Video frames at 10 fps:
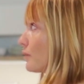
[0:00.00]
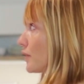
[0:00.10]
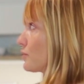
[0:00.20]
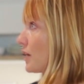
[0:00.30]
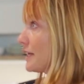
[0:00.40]
where
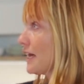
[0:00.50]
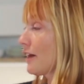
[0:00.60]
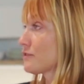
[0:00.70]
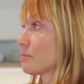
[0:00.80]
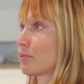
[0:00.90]
you kind of
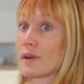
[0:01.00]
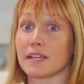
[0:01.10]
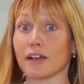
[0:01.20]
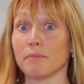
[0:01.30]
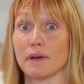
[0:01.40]
have to break
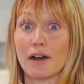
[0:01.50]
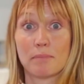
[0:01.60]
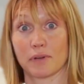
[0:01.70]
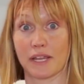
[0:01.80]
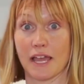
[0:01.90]
up
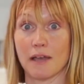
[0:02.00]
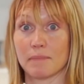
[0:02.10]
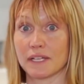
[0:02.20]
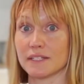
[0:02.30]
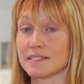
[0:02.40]
upper
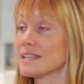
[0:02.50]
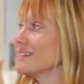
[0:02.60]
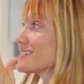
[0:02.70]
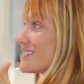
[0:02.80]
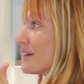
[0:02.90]
cabinets,
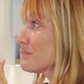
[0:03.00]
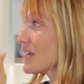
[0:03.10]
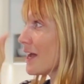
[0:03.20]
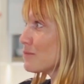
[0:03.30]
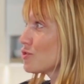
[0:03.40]

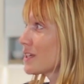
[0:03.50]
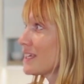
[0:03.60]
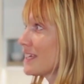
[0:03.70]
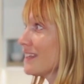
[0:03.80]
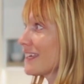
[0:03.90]
sometimes you
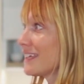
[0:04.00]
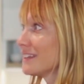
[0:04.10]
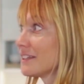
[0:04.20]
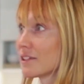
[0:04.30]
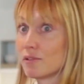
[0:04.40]
can get like a
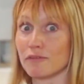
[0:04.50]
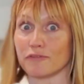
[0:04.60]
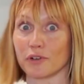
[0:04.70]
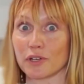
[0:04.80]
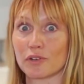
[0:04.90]
little
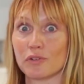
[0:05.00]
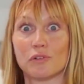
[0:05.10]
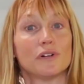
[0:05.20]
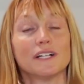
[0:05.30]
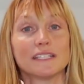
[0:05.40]

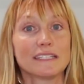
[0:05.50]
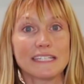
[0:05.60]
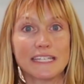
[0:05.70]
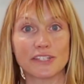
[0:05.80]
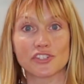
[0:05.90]
vertical
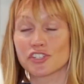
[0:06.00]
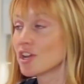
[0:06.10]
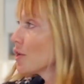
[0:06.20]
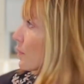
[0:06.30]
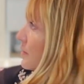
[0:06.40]
niche
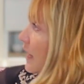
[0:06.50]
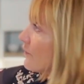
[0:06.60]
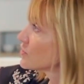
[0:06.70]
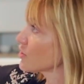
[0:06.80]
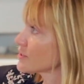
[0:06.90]
where you have
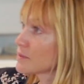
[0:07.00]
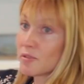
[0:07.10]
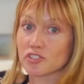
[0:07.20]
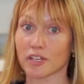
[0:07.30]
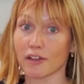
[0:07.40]
adjustable
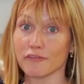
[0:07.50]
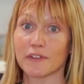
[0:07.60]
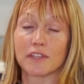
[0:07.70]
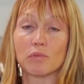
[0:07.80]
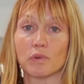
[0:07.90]
shelf
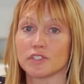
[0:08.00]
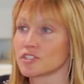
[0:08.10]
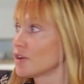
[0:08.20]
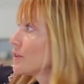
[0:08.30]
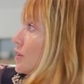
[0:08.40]
in a wood
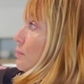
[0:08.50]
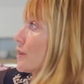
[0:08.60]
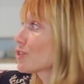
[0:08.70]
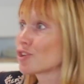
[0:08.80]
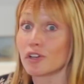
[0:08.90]
tone and you
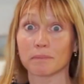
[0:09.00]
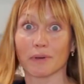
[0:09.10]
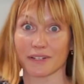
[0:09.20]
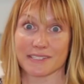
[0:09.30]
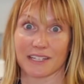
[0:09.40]
put your
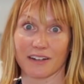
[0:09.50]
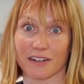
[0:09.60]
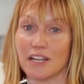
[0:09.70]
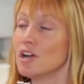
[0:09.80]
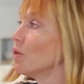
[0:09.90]
cookbooks
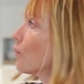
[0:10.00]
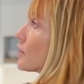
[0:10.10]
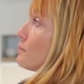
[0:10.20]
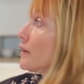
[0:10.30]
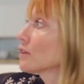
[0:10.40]
there, or
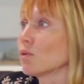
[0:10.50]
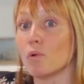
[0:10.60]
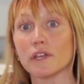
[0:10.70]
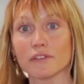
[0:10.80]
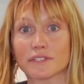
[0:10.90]
you put your
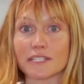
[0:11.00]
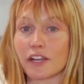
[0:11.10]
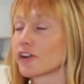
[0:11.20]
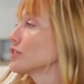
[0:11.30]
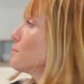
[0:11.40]
oils
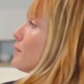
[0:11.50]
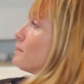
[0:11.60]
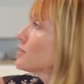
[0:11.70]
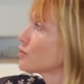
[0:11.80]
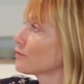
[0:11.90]
there, or you put
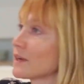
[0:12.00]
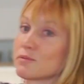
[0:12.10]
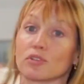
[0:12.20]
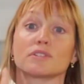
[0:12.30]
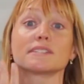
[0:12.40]
picture
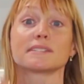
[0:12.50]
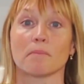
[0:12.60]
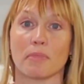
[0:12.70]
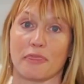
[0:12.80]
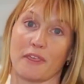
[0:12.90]
frames or
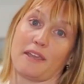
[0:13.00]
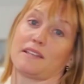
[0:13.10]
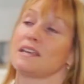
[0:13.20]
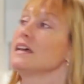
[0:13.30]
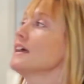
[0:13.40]

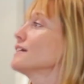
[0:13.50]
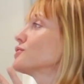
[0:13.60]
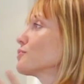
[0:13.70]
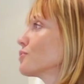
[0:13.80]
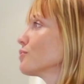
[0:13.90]
something. And
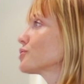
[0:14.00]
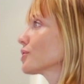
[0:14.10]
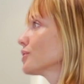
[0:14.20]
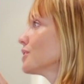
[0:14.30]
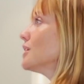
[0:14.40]
so those
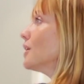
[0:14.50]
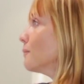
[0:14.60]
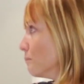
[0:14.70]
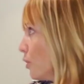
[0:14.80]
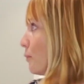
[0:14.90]
are
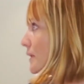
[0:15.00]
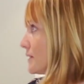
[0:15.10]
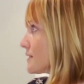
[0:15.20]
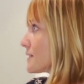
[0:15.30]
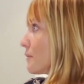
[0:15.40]

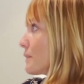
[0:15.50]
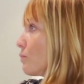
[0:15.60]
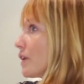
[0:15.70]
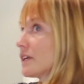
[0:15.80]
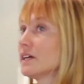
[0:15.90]
moments that we
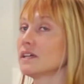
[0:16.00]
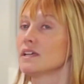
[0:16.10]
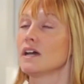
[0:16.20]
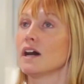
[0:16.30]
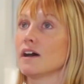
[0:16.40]
want
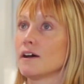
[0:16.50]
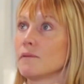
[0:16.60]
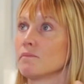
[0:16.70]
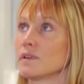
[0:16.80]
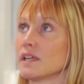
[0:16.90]

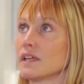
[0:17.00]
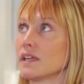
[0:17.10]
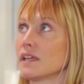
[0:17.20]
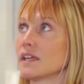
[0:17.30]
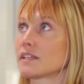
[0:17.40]
to
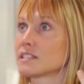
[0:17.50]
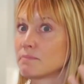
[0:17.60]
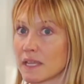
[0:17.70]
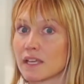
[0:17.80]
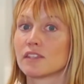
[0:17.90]

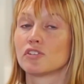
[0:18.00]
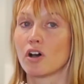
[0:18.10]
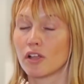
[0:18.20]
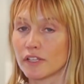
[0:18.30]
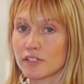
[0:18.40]
expand the
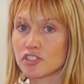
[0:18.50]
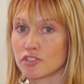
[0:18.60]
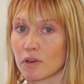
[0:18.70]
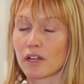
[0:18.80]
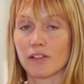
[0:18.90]
knowledge
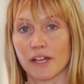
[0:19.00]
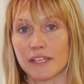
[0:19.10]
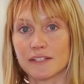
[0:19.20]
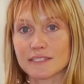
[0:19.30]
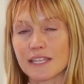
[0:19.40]
to our
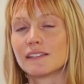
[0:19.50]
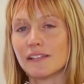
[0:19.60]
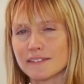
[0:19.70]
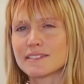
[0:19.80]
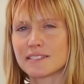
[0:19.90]
clients. Like,
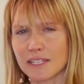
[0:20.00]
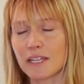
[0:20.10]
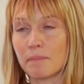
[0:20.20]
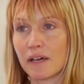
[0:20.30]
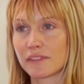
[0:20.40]
let's think
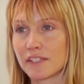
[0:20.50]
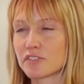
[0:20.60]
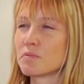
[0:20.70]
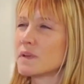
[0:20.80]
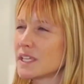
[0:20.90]
about this.
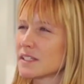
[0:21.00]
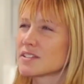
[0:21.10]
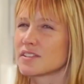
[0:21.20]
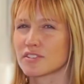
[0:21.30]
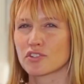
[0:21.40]
When we get
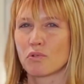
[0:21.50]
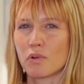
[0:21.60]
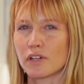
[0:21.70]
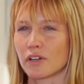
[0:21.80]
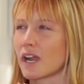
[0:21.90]
to this
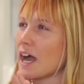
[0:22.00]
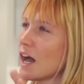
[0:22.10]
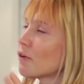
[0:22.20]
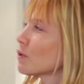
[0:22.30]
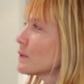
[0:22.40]
corner,
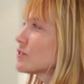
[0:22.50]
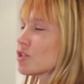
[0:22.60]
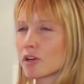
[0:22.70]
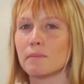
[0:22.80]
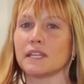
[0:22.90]
how are we
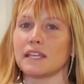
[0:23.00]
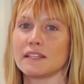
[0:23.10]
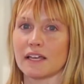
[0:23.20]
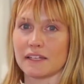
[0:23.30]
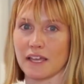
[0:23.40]

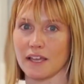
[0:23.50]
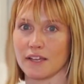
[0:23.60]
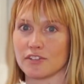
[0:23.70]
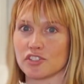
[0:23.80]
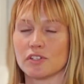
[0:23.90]
terminating that
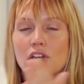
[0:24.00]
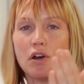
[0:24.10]
edge? And